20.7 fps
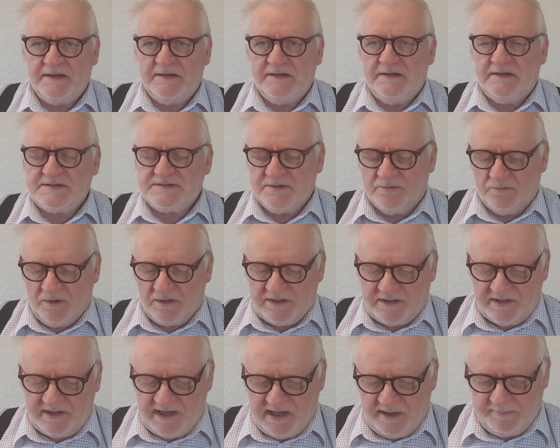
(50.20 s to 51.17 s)
So what
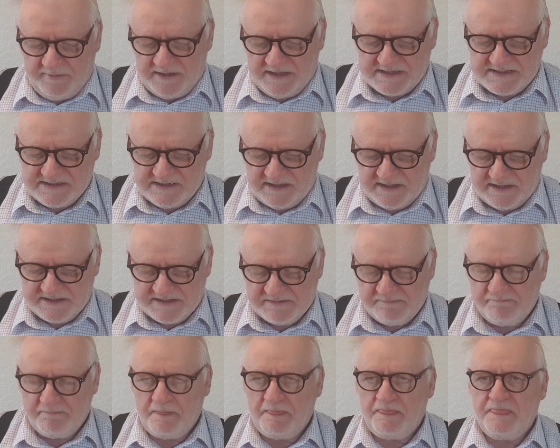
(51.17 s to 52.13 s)
can happen is this,
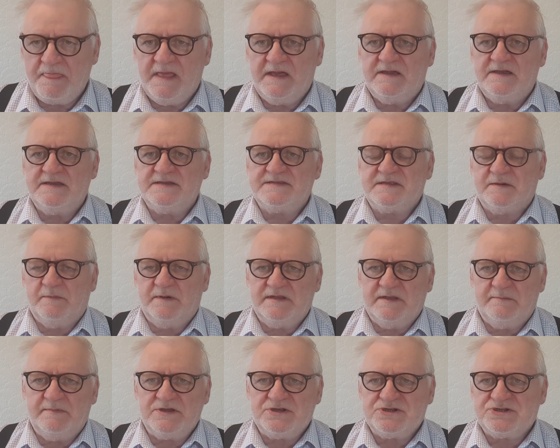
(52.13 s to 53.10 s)
is that when
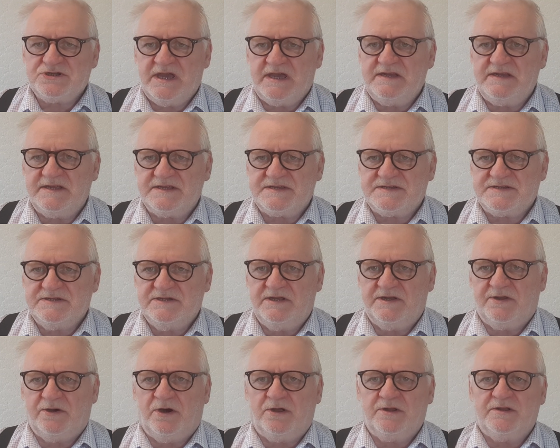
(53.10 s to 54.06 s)
the machine is
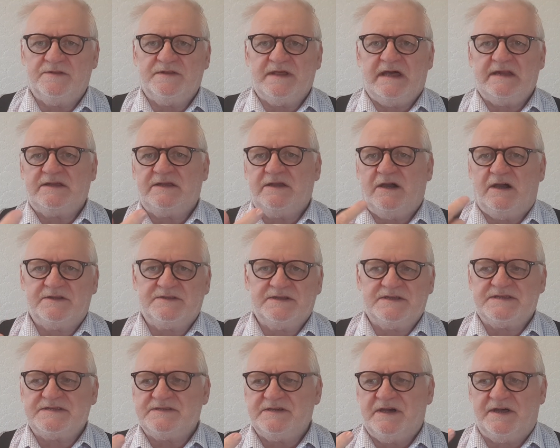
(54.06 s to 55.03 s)
turned on and that cutter
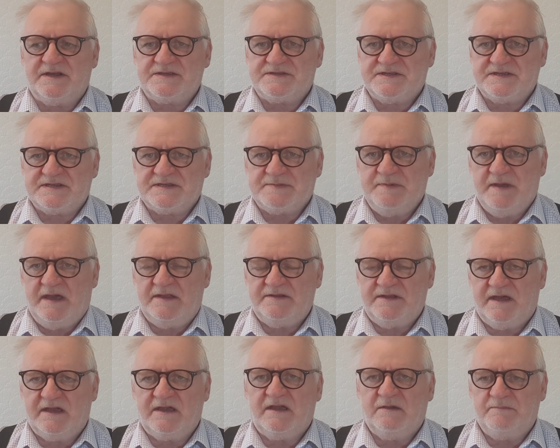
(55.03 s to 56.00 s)
starts to spin,
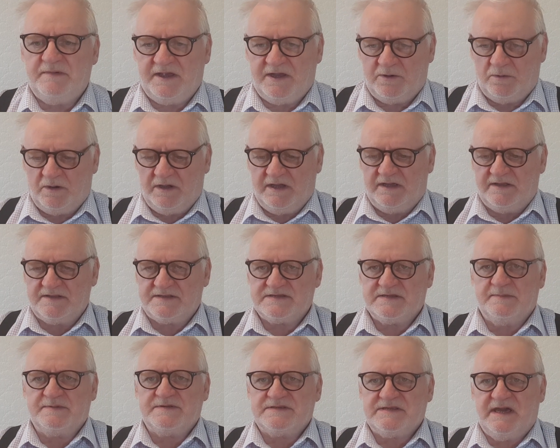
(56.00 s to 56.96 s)
there can be quite
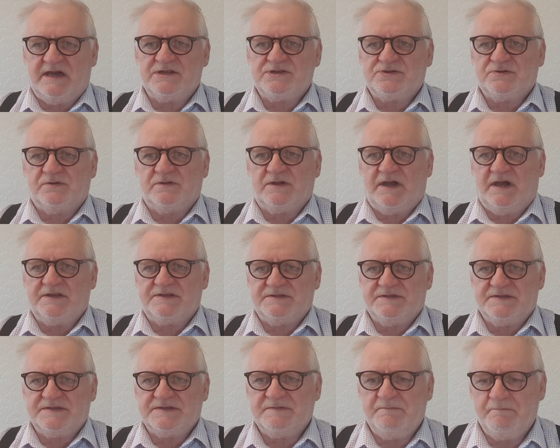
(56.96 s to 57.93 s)
substantial
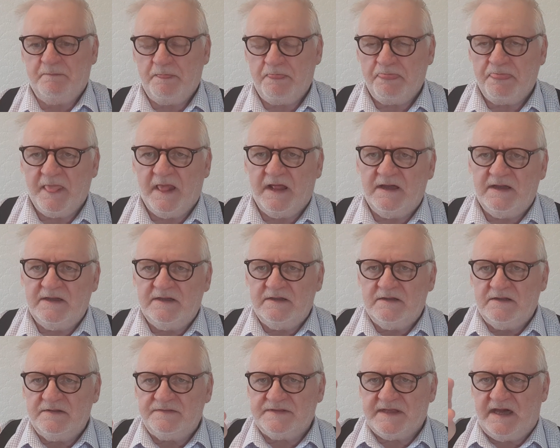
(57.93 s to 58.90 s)
cutters.
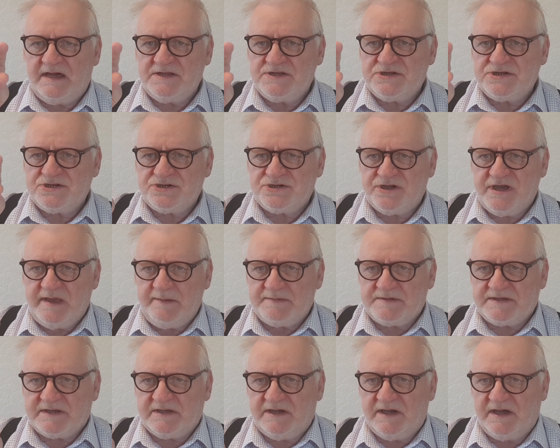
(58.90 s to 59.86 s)
That
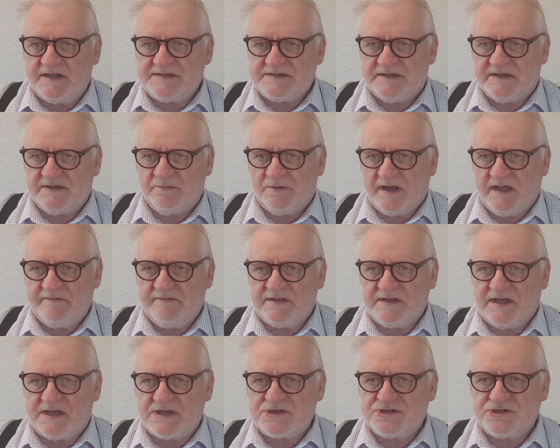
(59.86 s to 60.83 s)
shaped cutter, whatever
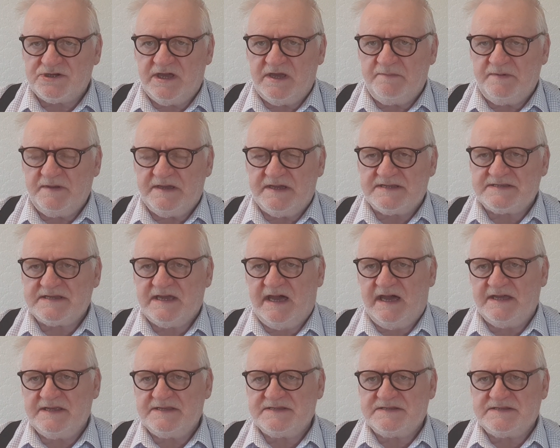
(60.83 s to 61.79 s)
that shape is,
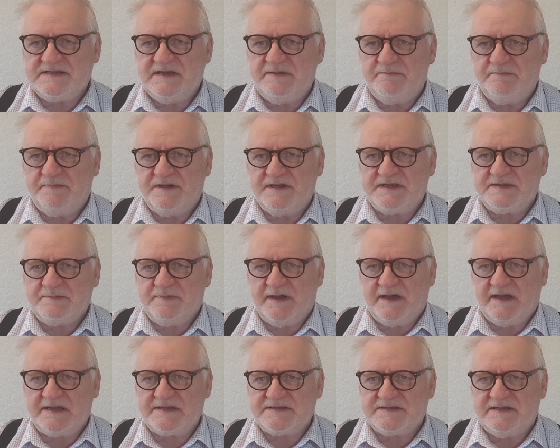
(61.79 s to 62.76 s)
as timber is
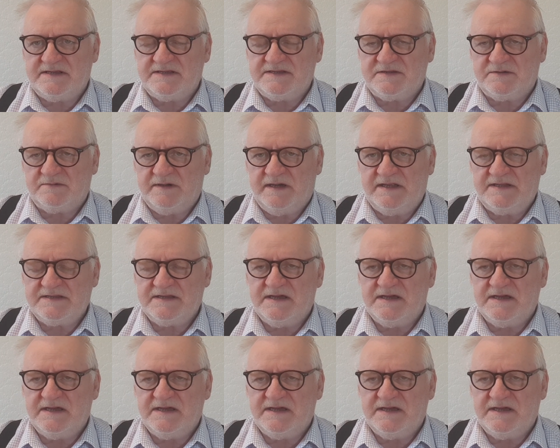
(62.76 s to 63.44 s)
passed into it,